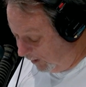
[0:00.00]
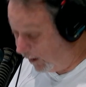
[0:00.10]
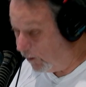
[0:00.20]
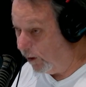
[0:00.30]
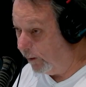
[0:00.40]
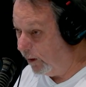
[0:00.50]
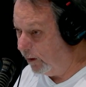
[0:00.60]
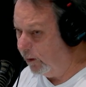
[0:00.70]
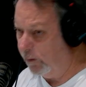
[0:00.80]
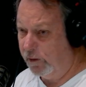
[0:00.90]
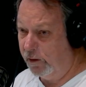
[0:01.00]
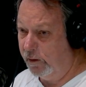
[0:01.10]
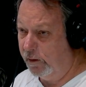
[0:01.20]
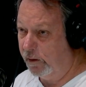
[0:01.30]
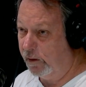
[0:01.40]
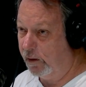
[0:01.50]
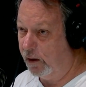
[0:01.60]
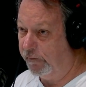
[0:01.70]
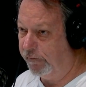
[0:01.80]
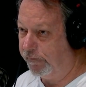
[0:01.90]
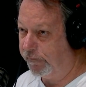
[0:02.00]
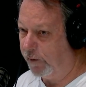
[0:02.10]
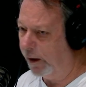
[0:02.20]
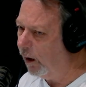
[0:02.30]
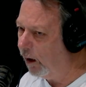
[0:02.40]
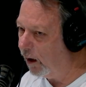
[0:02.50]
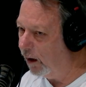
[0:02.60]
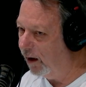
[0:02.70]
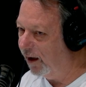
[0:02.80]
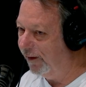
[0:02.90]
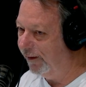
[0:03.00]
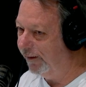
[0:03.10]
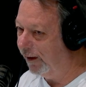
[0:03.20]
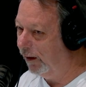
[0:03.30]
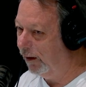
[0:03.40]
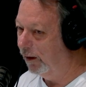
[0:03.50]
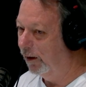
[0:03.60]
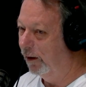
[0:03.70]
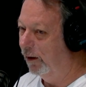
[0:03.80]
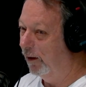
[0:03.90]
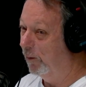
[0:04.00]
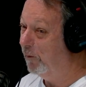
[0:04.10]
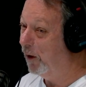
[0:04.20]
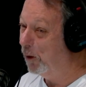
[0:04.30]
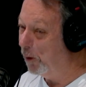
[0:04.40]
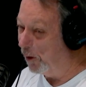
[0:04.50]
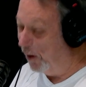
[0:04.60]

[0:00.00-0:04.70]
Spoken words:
Algeria uses a franc, I think. I'm not very good at